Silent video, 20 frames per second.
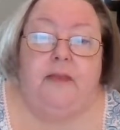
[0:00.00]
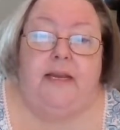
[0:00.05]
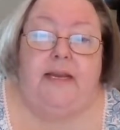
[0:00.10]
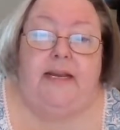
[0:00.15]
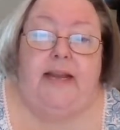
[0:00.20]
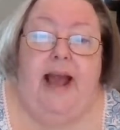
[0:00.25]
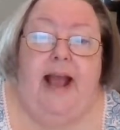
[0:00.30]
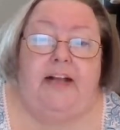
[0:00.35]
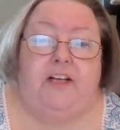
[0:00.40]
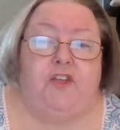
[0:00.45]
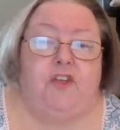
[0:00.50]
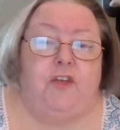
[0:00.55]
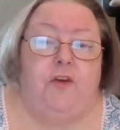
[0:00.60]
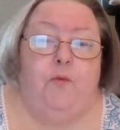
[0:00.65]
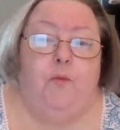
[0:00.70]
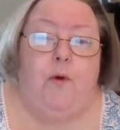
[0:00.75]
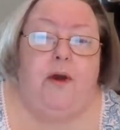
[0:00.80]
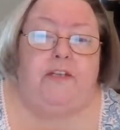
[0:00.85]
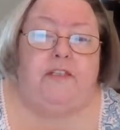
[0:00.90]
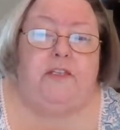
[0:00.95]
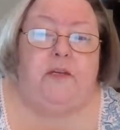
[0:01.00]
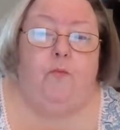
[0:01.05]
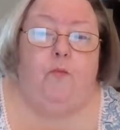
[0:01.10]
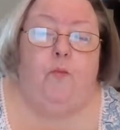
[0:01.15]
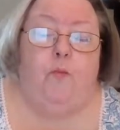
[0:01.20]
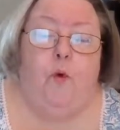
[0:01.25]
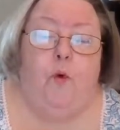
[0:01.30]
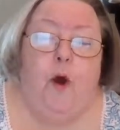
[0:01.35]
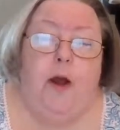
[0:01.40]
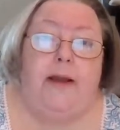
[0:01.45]
It actually wasn't
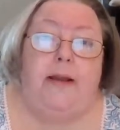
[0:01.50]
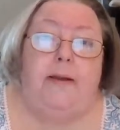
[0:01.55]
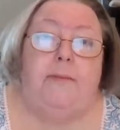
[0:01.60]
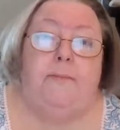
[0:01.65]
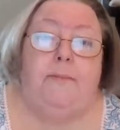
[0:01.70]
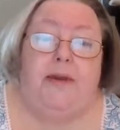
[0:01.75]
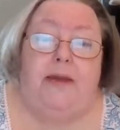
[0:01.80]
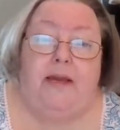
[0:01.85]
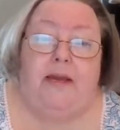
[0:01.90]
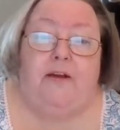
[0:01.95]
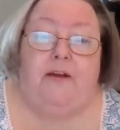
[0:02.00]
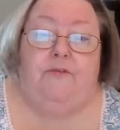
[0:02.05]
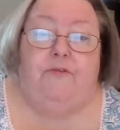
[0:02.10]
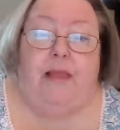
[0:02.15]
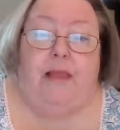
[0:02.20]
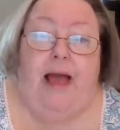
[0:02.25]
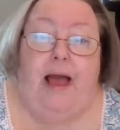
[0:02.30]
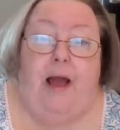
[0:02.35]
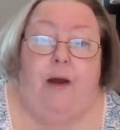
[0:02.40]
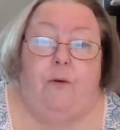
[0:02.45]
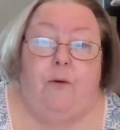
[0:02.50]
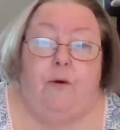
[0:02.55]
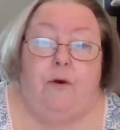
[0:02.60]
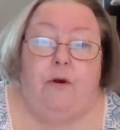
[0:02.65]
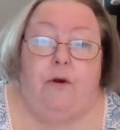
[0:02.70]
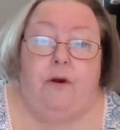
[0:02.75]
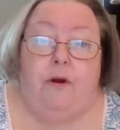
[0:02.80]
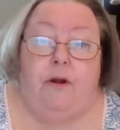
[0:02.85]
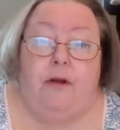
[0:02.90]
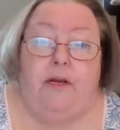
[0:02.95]
one big
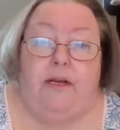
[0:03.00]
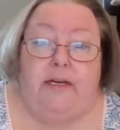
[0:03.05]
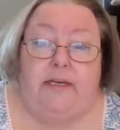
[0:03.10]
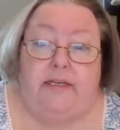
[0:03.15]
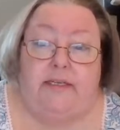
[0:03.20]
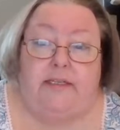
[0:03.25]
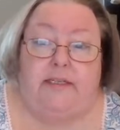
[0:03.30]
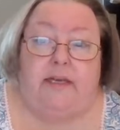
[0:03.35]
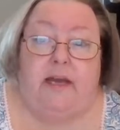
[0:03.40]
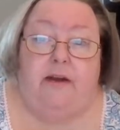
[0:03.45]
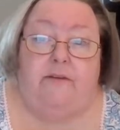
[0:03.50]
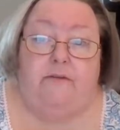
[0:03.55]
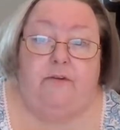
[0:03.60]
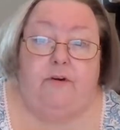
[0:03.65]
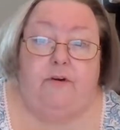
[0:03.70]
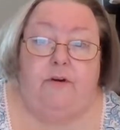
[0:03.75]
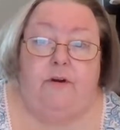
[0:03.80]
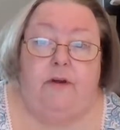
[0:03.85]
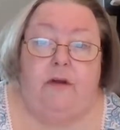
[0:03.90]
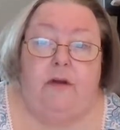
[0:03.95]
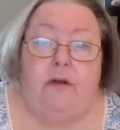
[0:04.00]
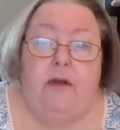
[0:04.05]
flower, he discovered,